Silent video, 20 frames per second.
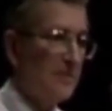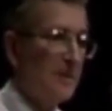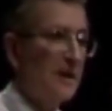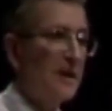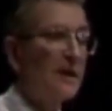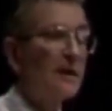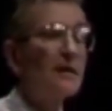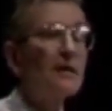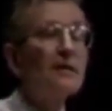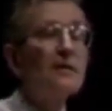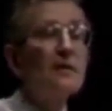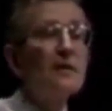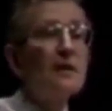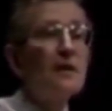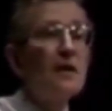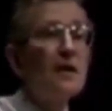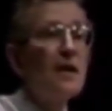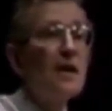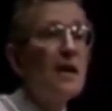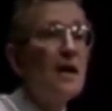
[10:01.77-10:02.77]
speaking
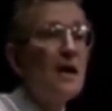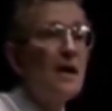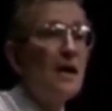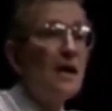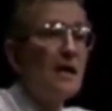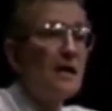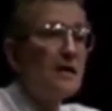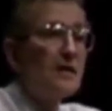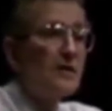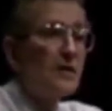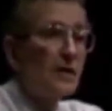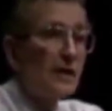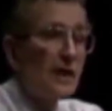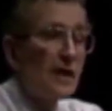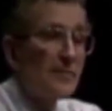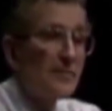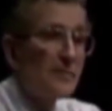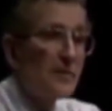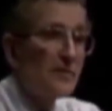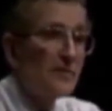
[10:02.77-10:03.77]
lucidly, he
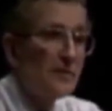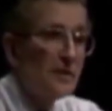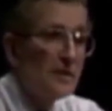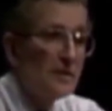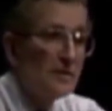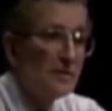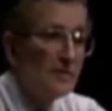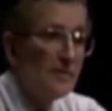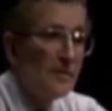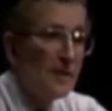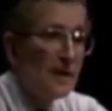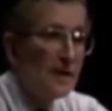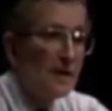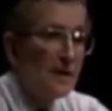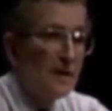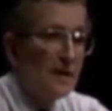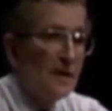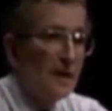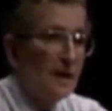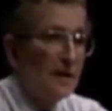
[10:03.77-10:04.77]
kept the view
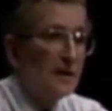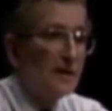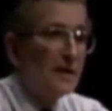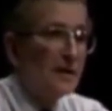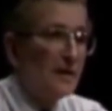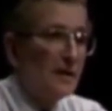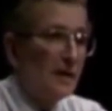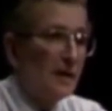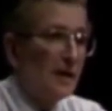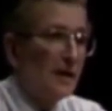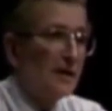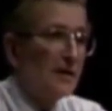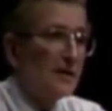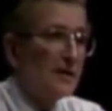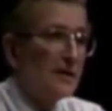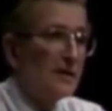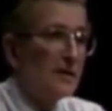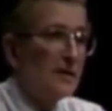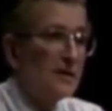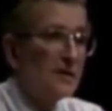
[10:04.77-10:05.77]
that
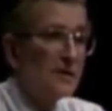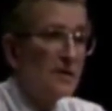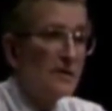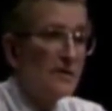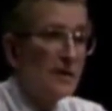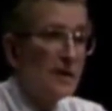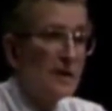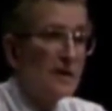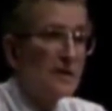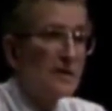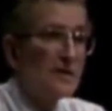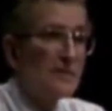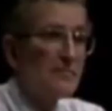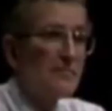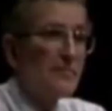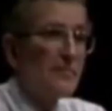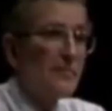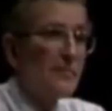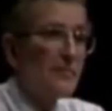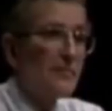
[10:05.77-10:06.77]
the Soviet
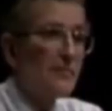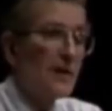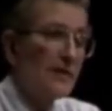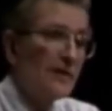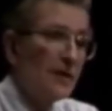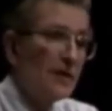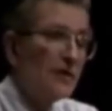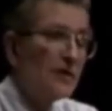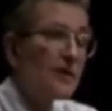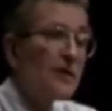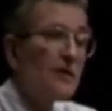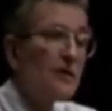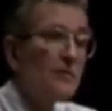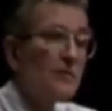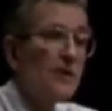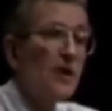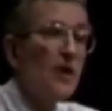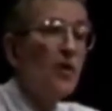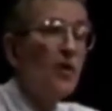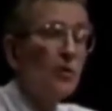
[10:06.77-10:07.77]

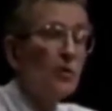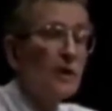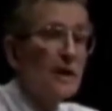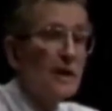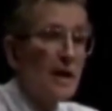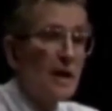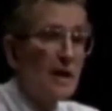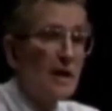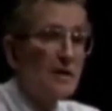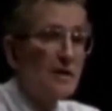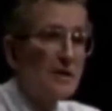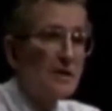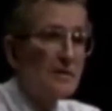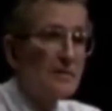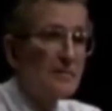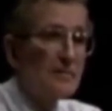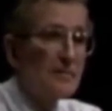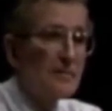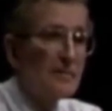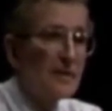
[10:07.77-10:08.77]
revolution was a holding
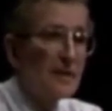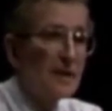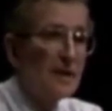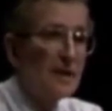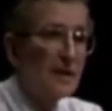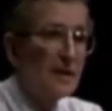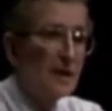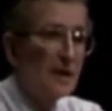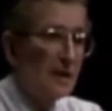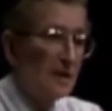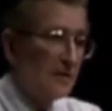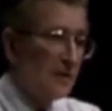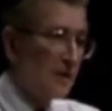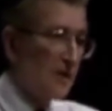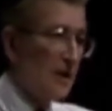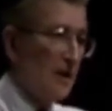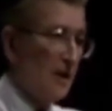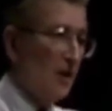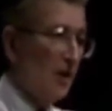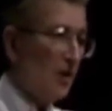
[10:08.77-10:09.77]
action. They were
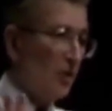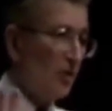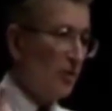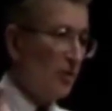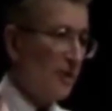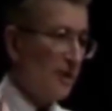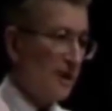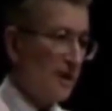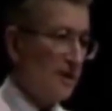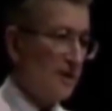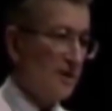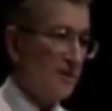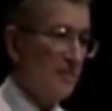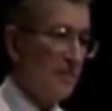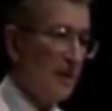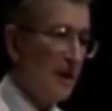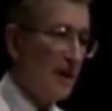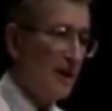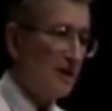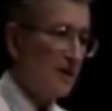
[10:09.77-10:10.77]
just going to hold things
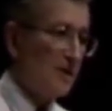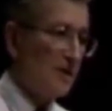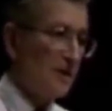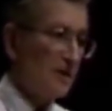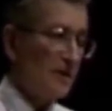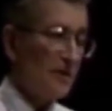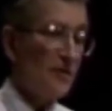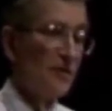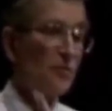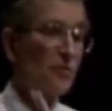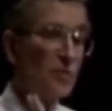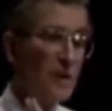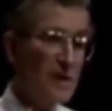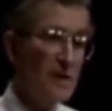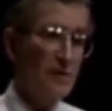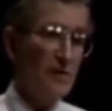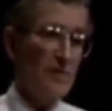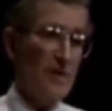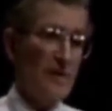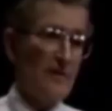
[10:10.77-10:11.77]
in place until the
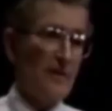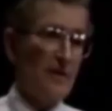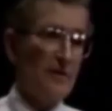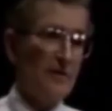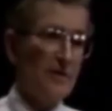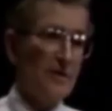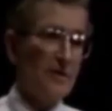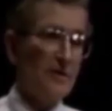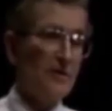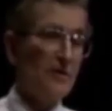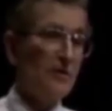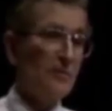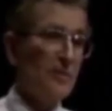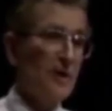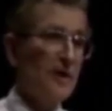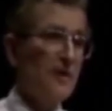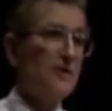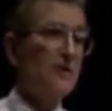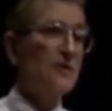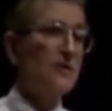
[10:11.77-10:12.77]
real revolution took
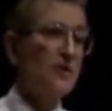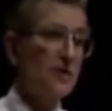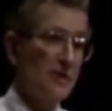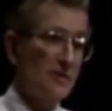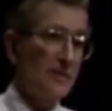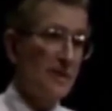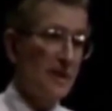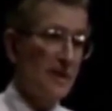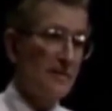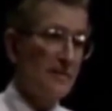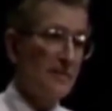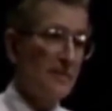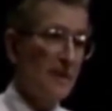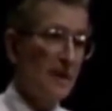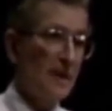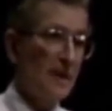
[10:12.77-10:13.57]
place in Germany,